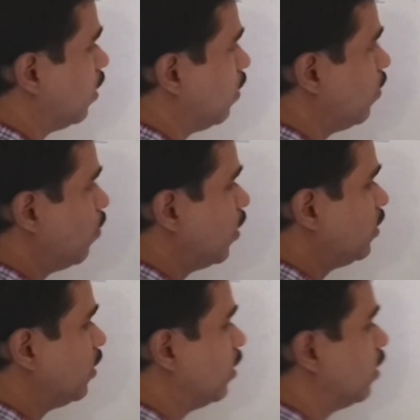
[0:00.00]
If you
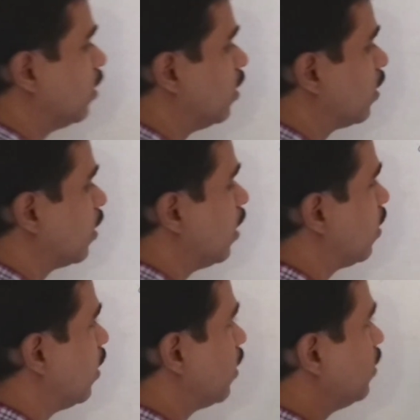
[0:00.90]
imagine,
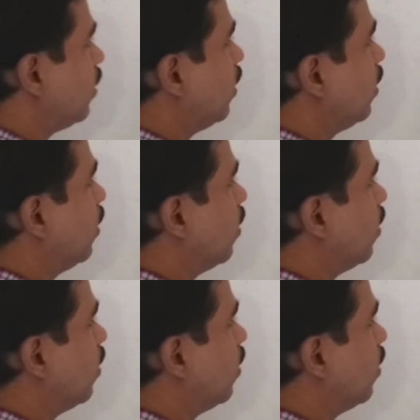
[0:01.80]
calculator is a